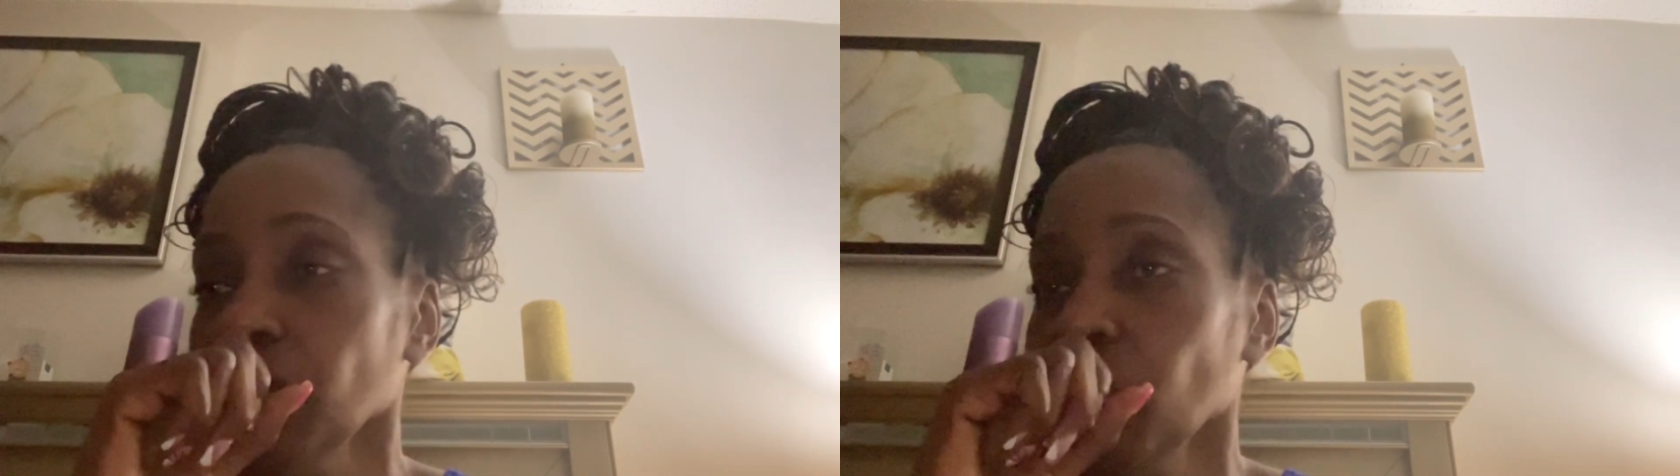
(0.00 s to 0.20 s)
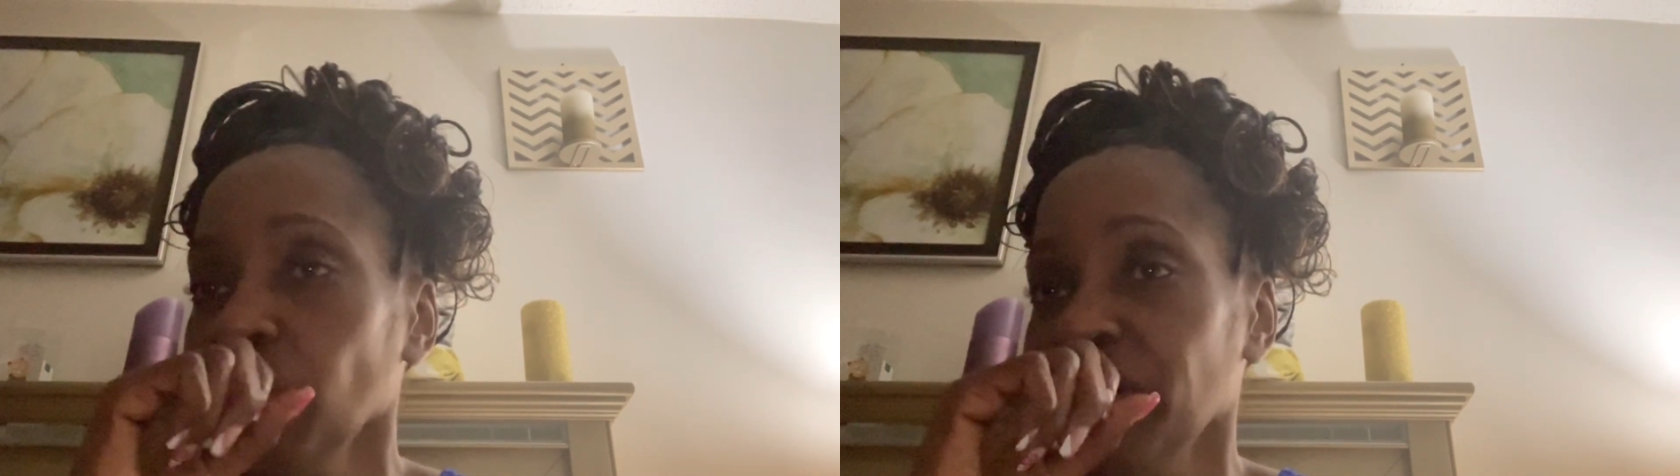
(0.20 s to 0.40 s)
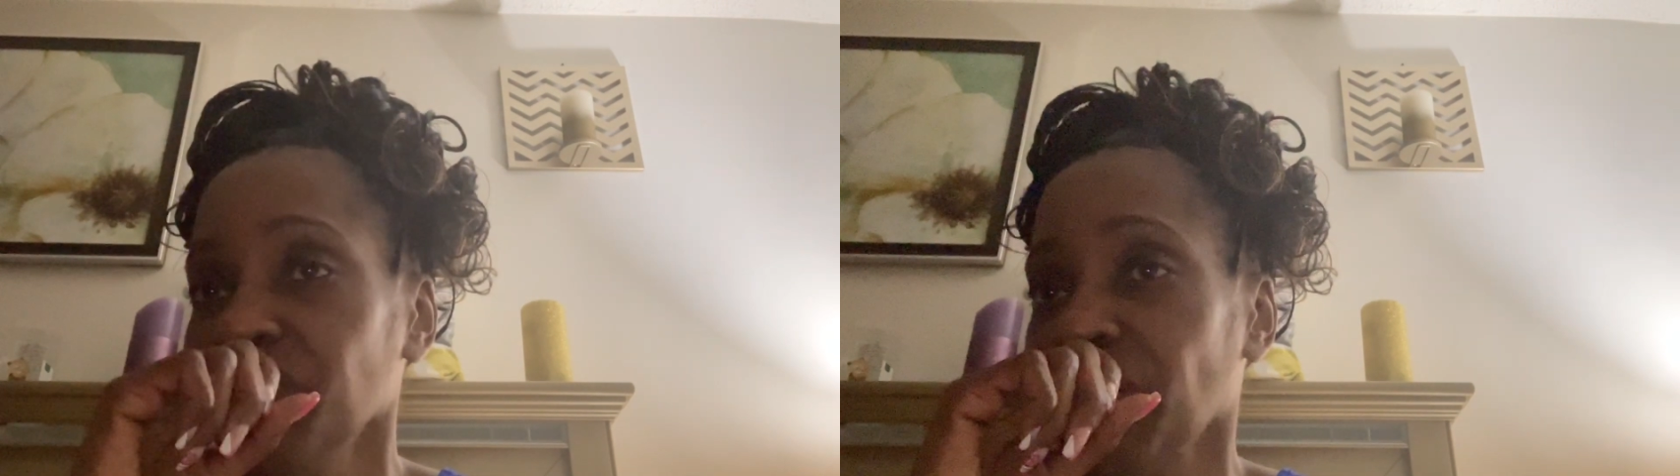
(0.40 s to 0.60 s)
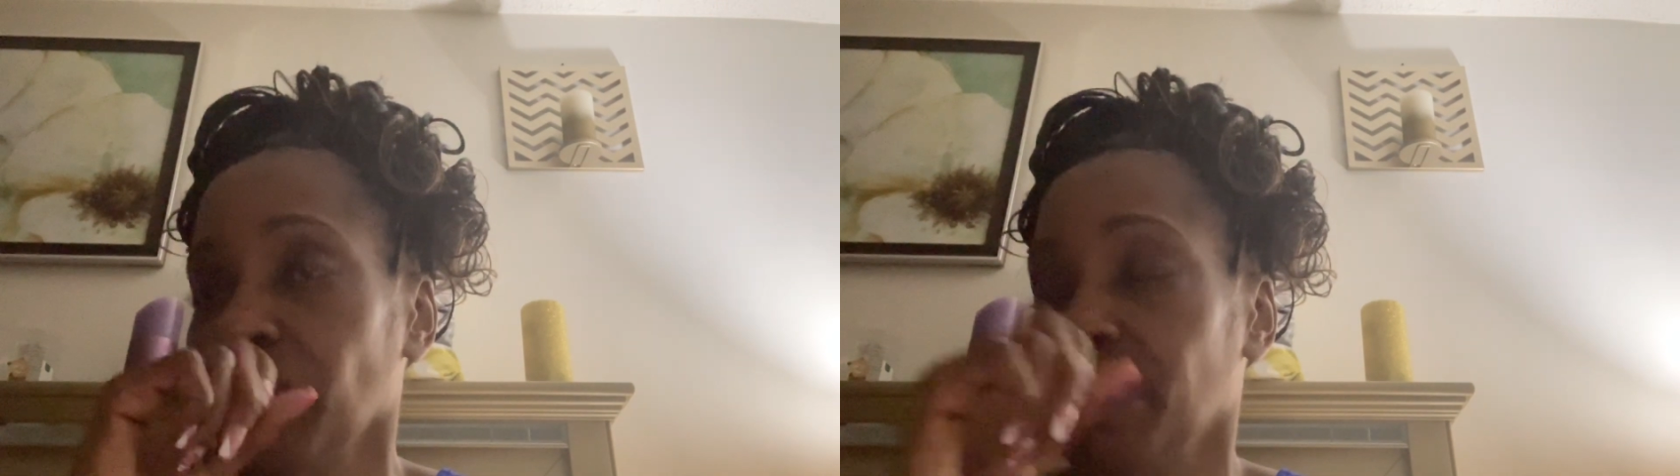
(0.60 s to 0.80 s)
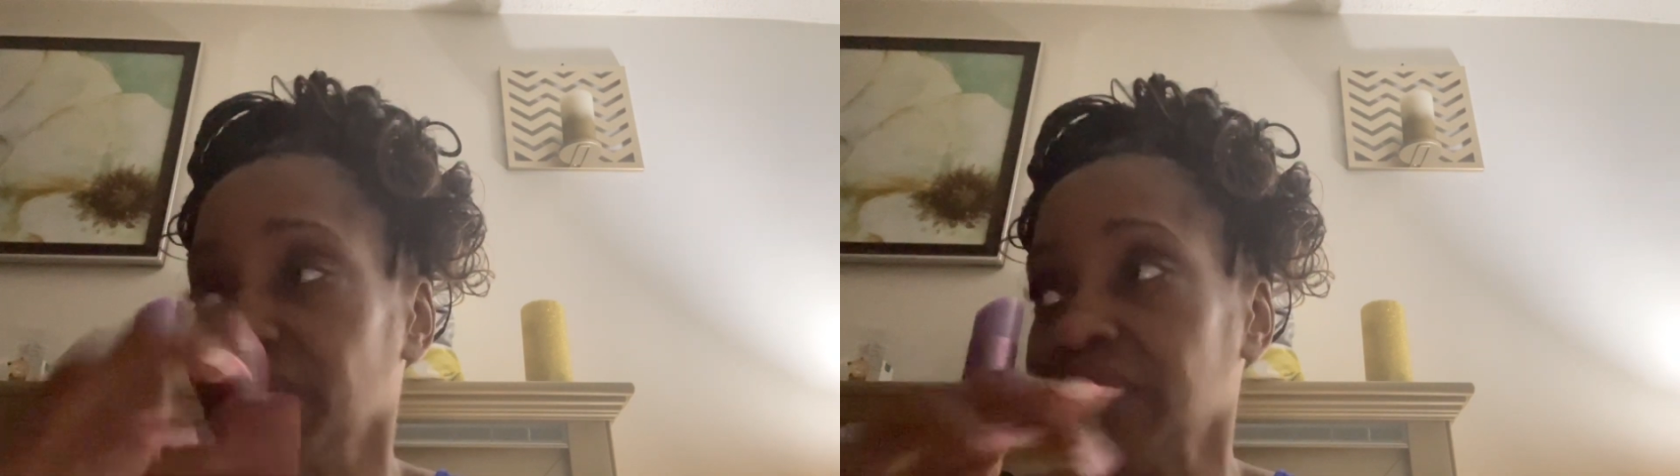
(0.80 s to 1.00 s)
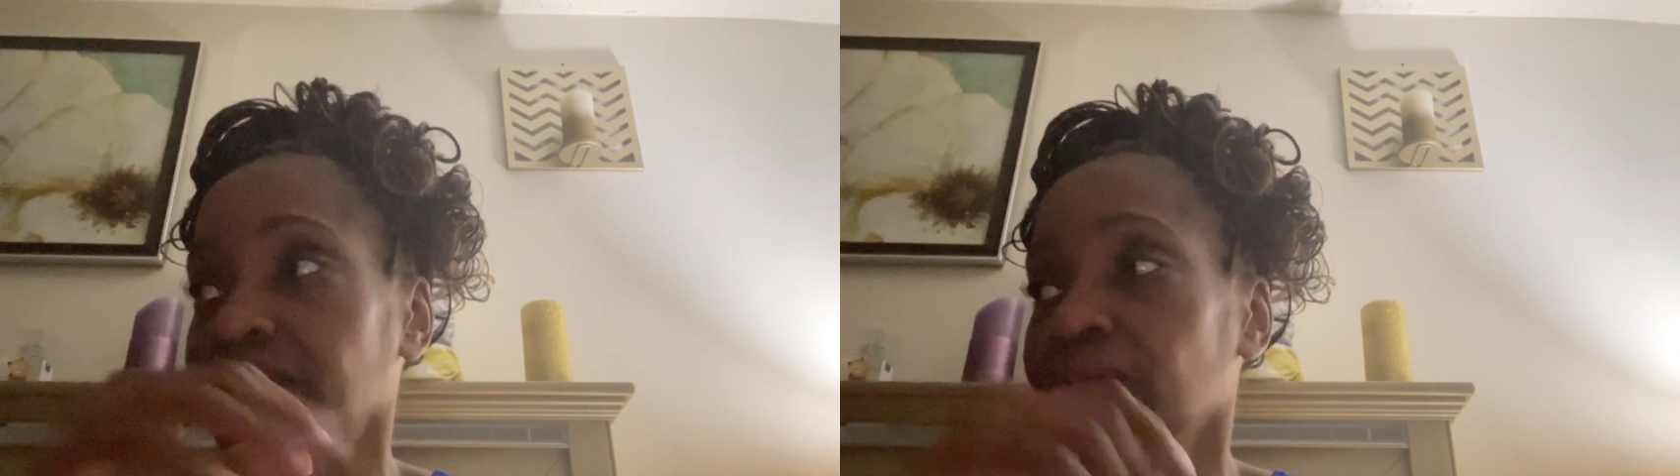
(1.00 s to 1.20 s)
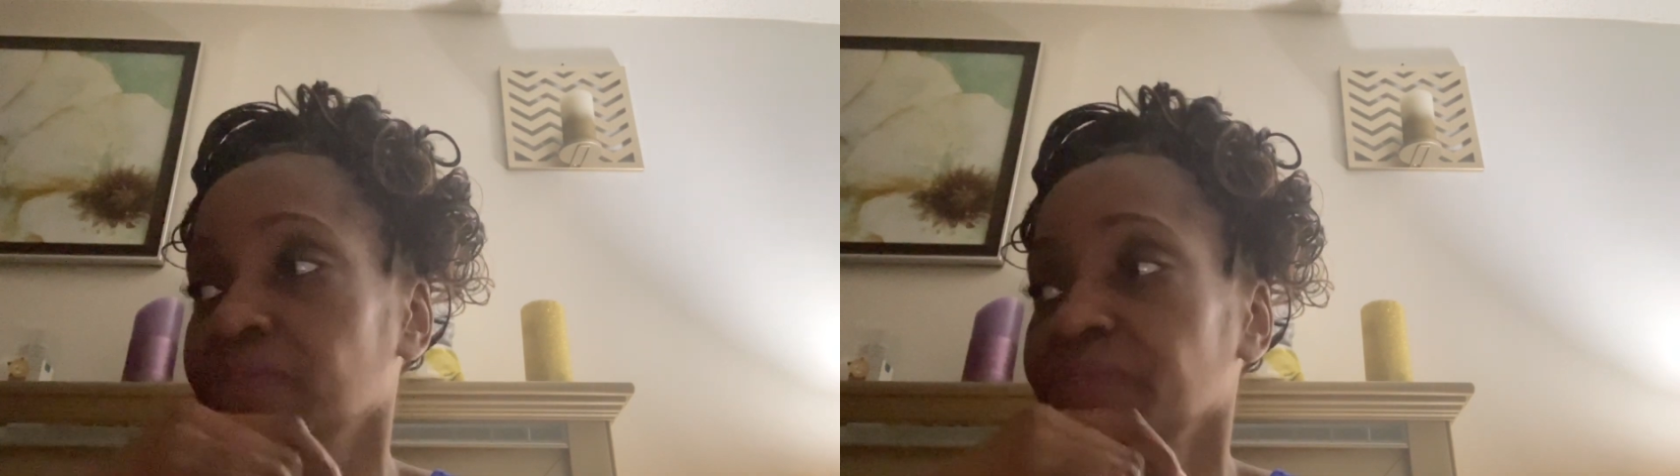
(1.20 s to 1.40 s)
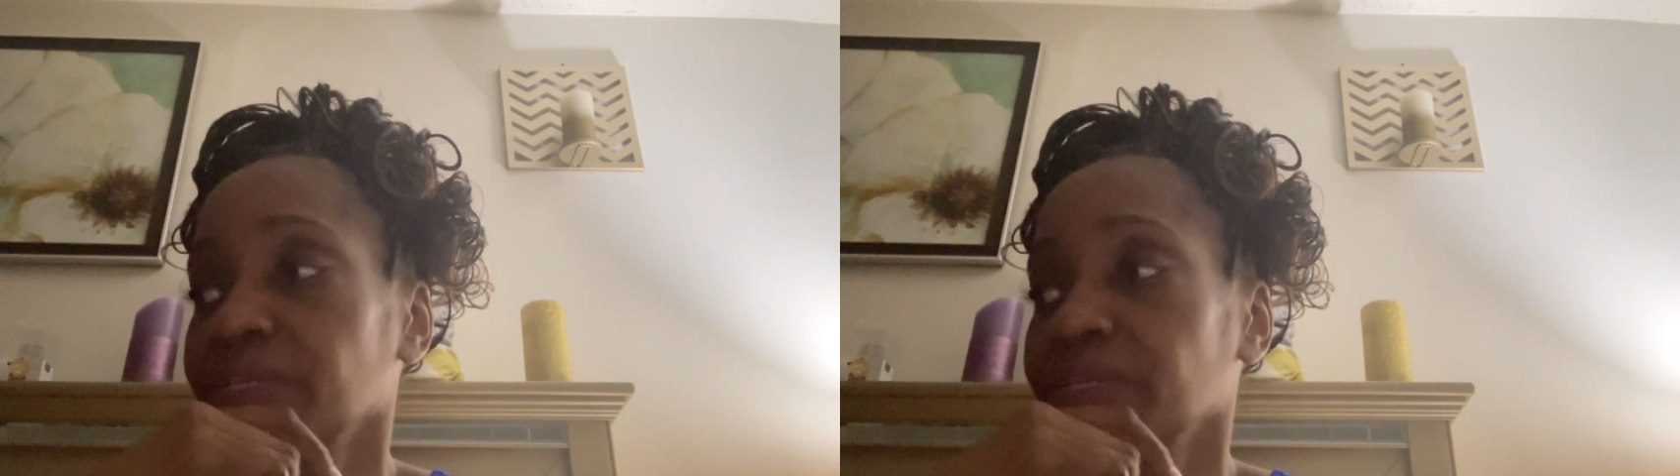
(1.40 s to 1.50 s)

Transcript: when I found myself